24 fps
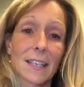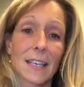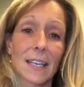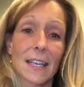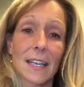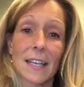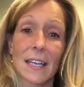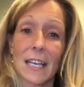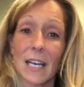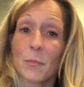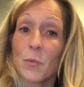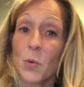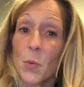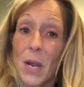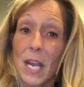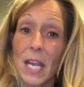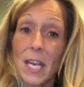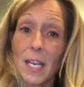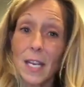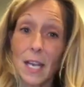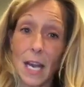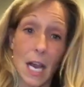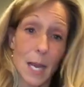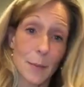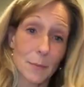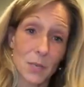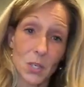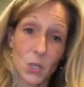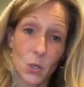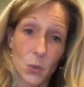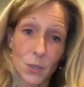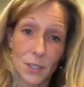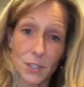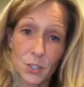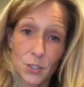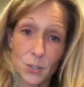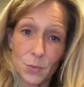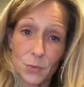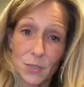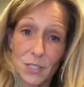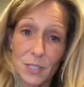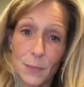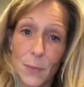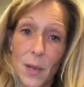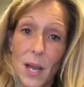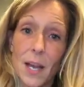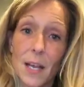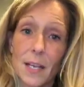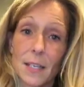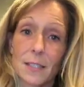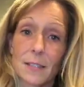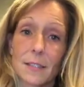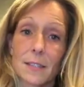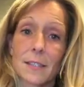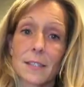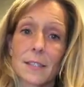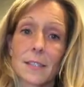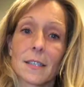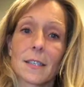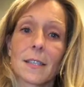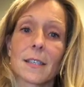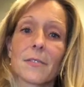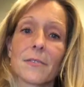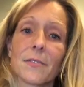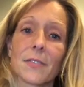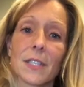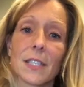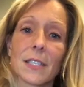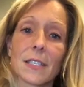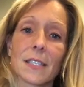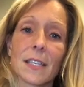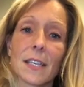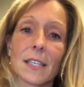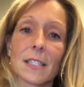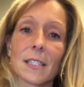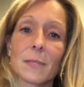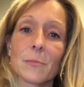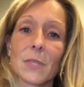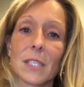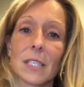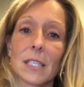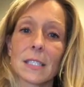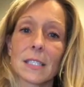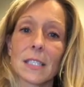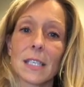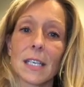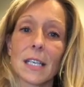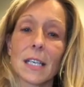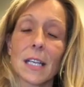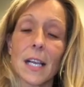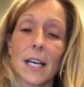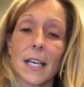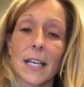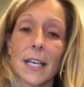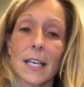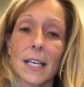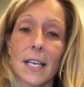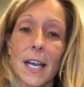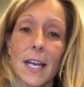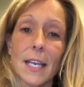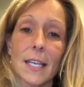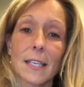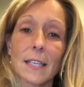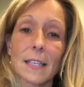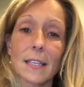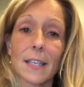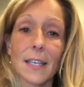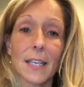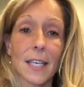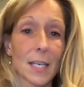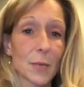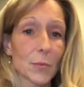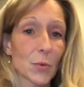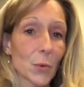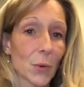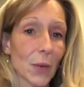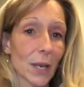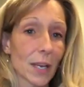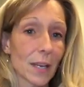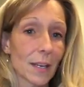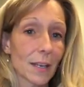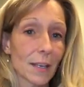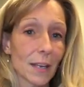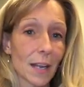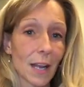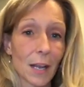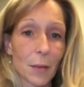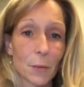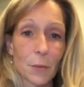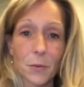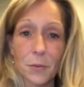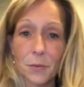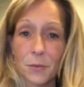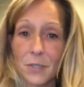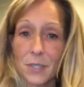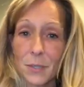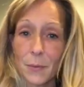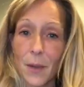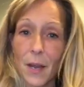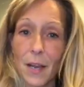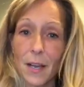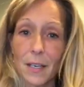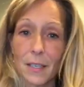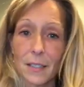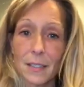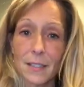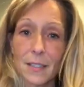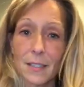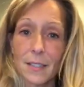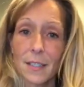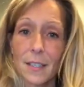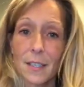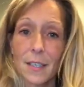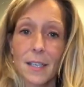and I'm awake, I'm going to respond. If they text me at 10 o'clock at night and I'm awake, I will respond.